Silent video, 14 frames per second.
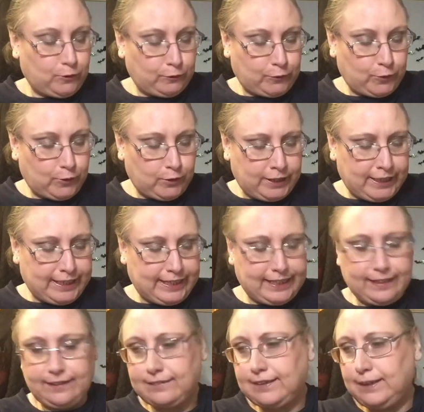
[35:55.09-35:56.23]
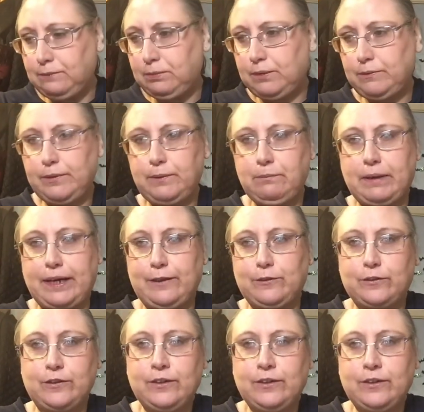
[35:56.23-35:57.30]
I thought, oh yeah, let's keep it with the bats.